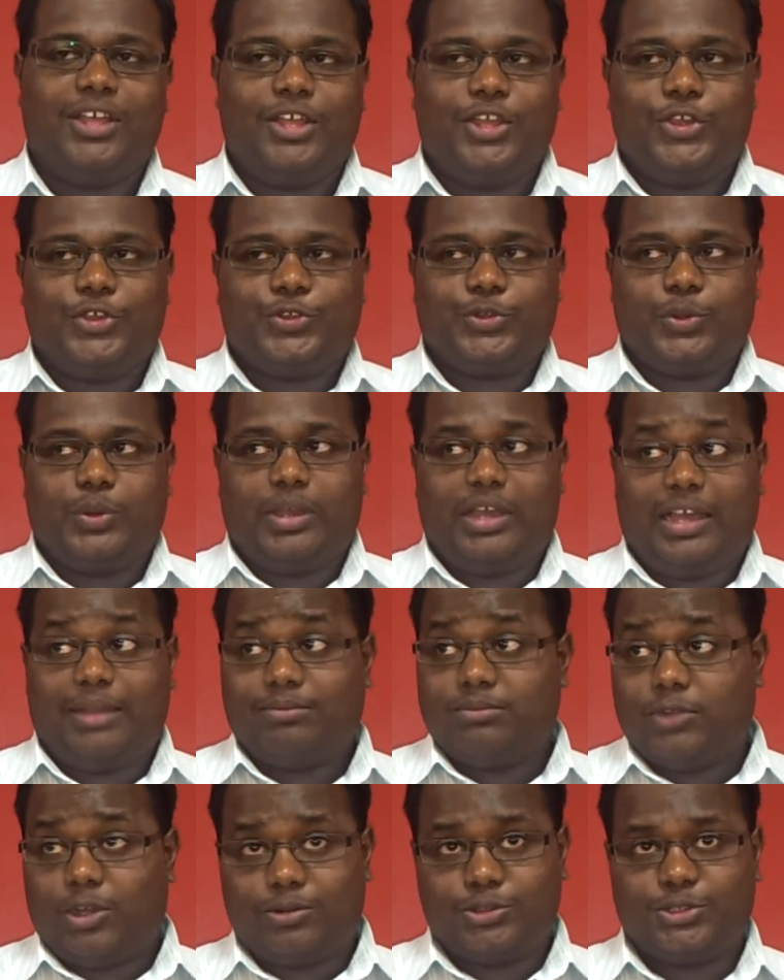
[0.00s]
So I'm
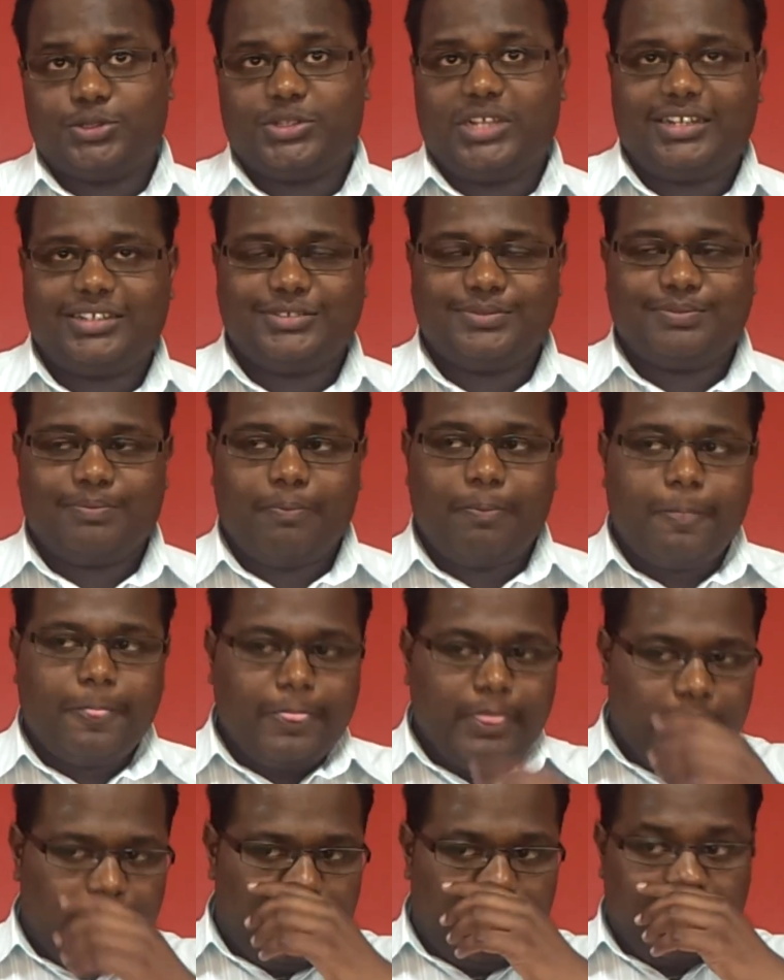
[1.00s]
onto that,
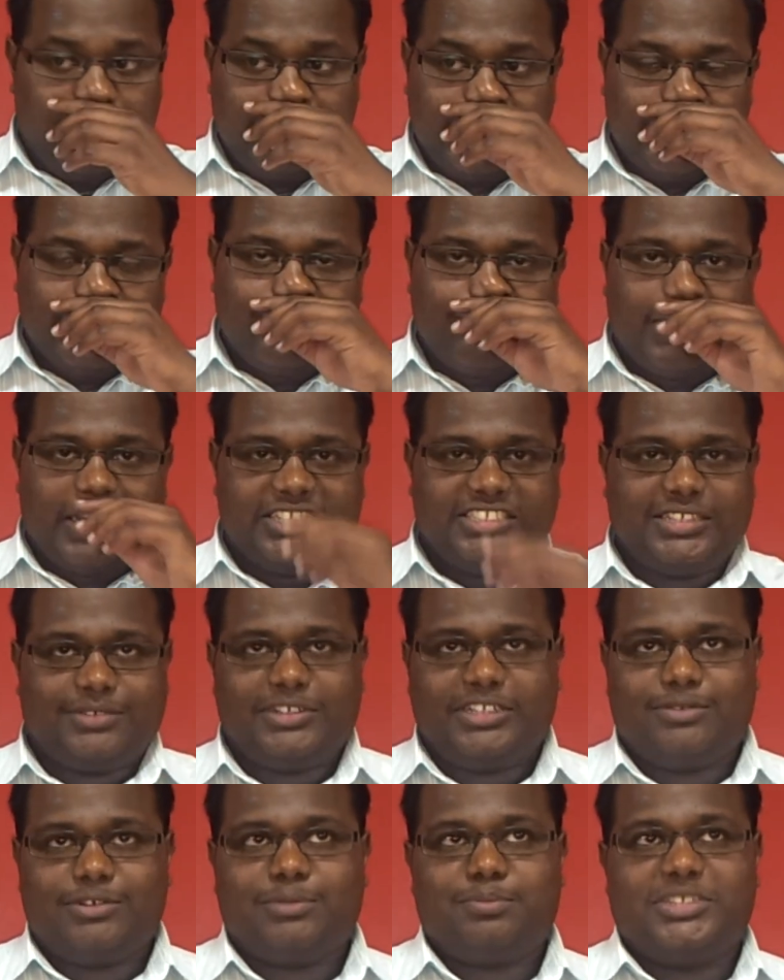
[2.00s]
and my Java
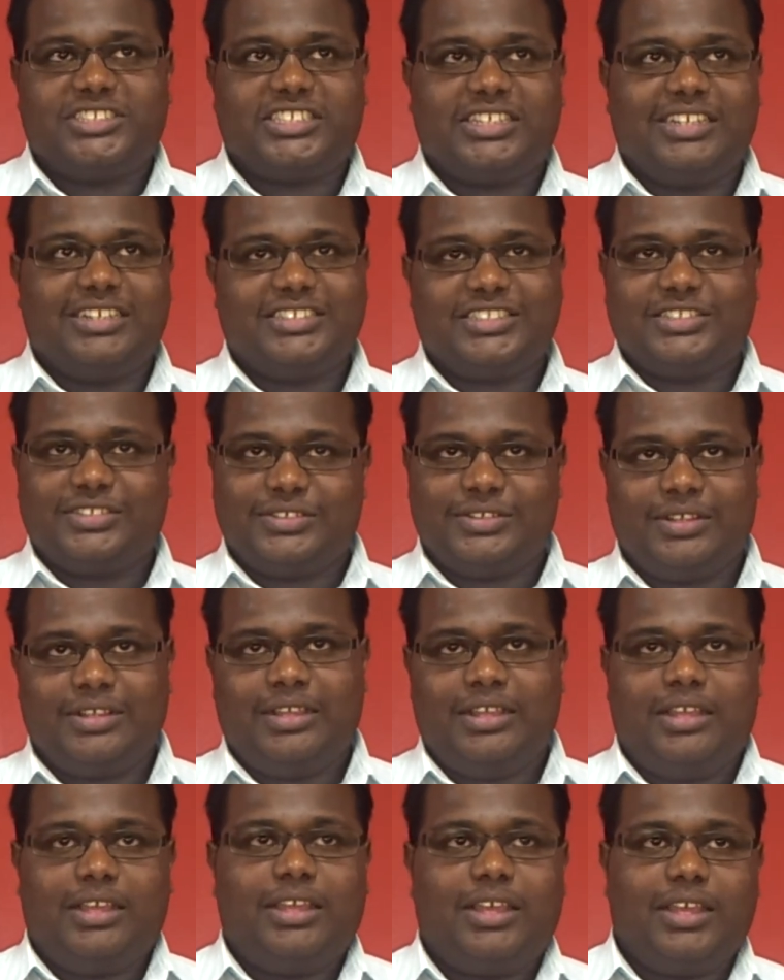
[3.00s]
development skills
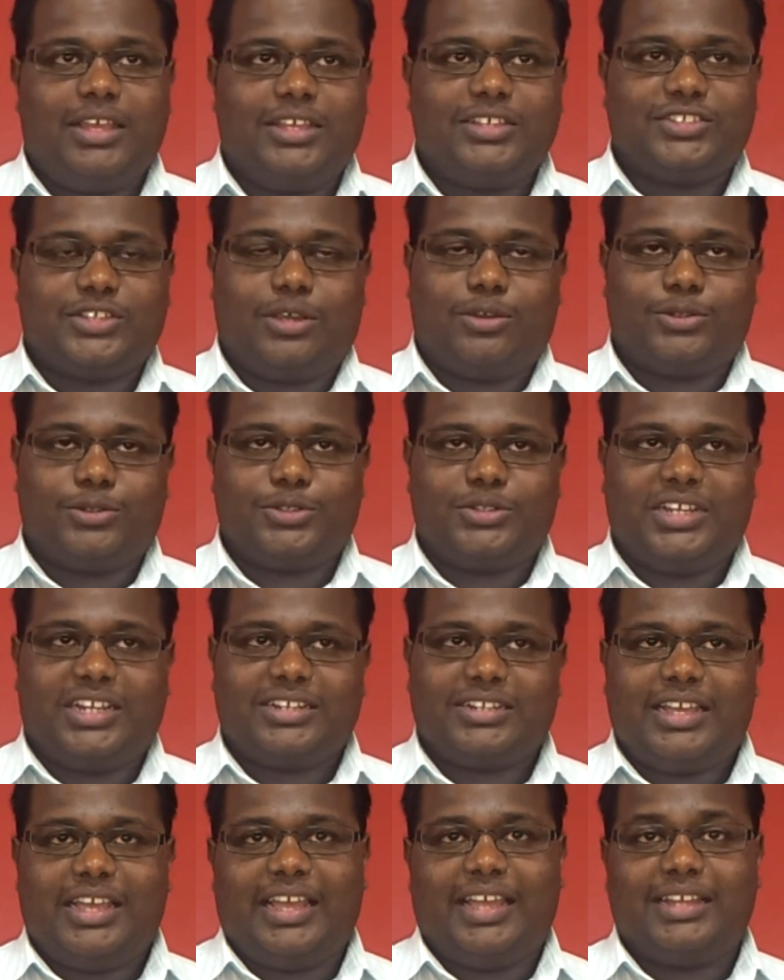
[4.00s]
is onto
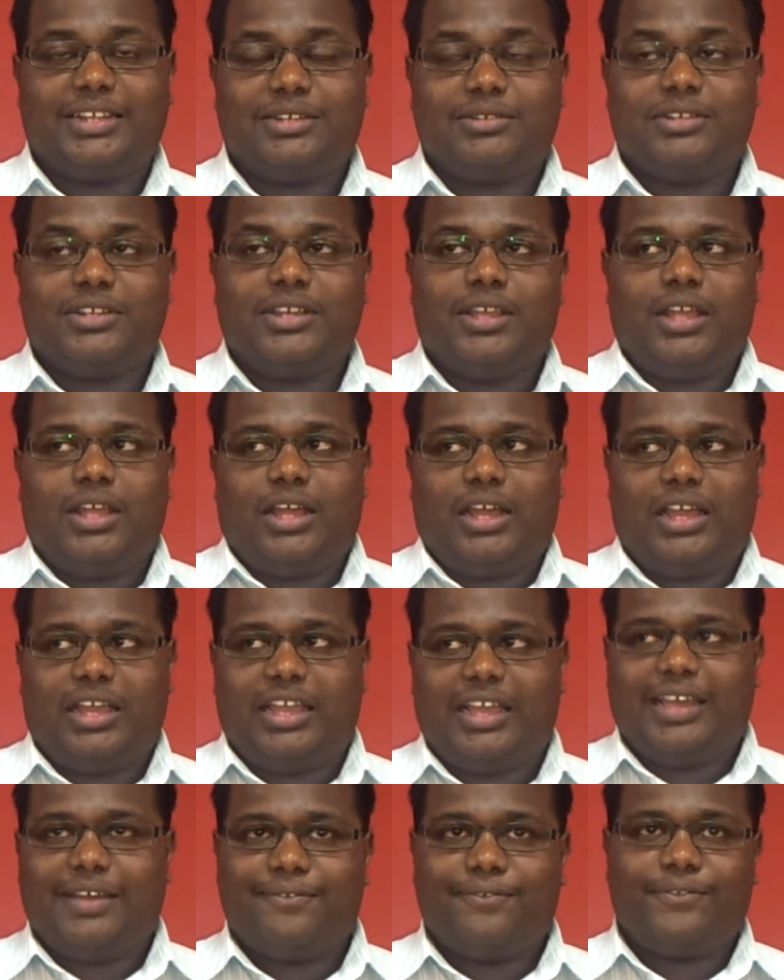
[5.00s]
that, and I
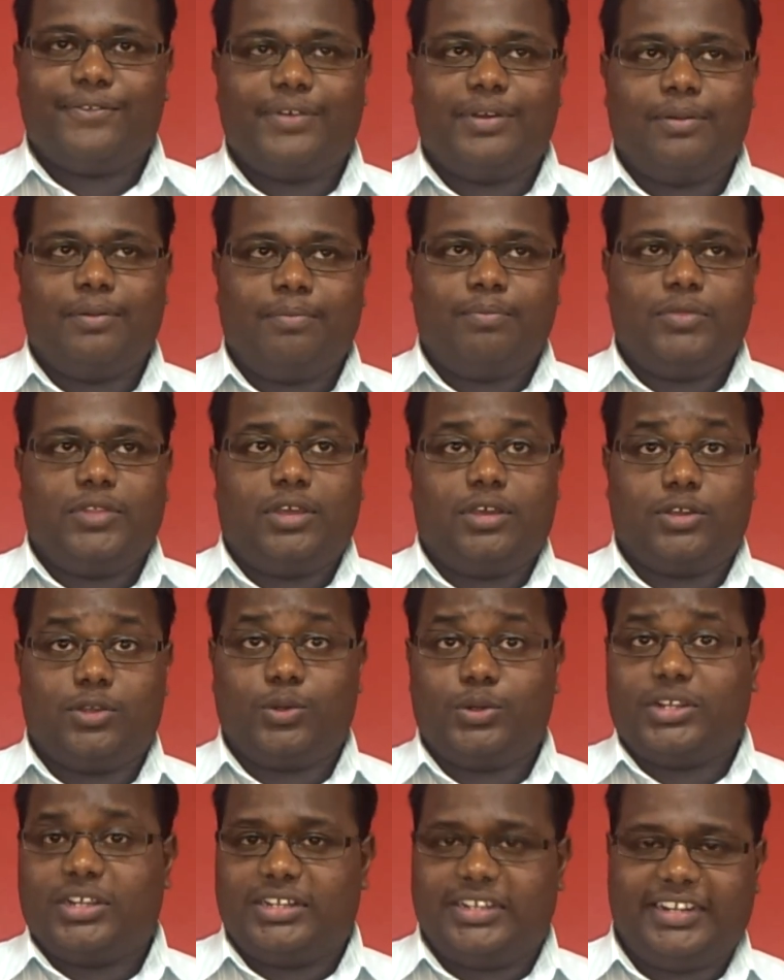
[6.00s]
have a
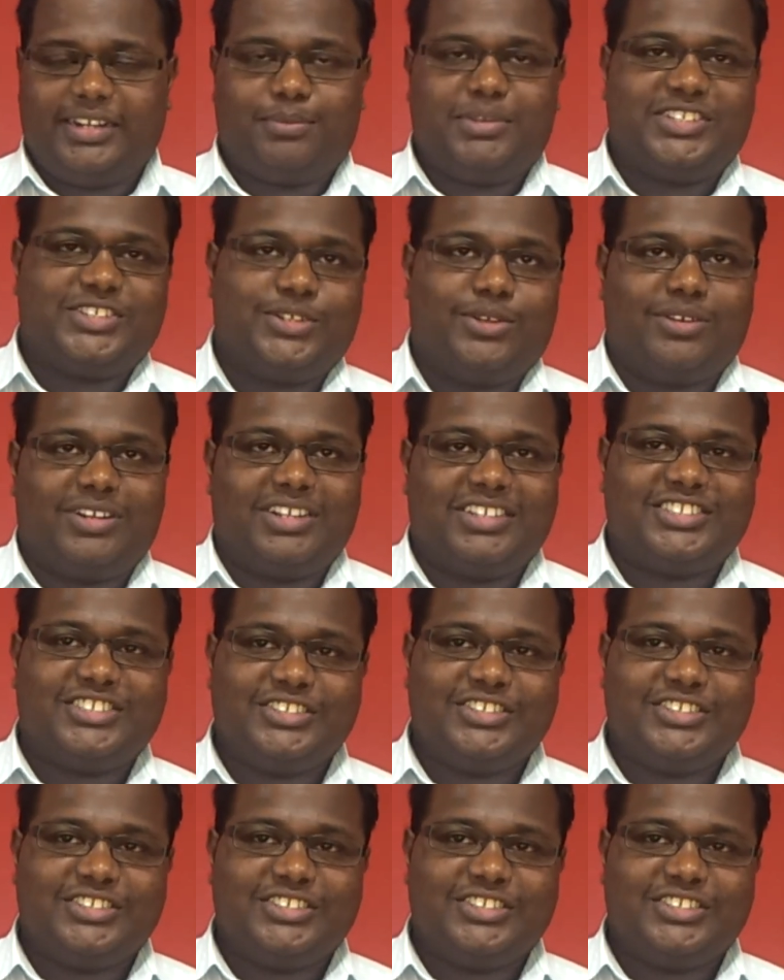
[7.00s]
good database knowledge.